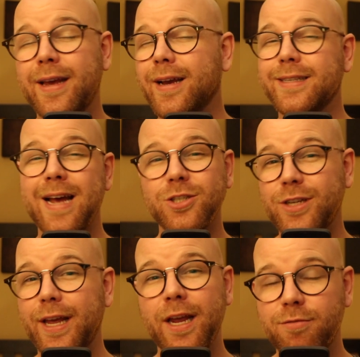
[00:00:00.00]
because
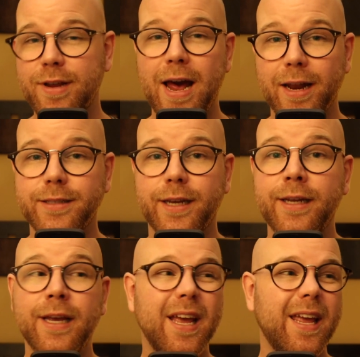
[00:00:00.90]
actually in
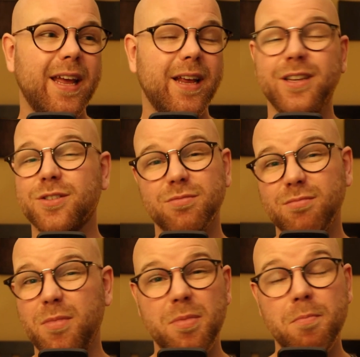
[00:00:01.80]
reality, it isn't
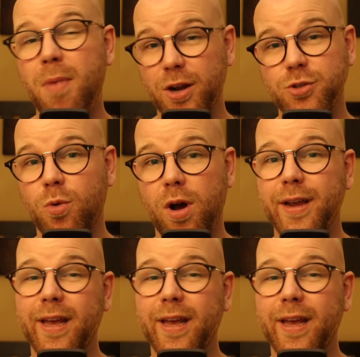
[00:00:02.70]
much work.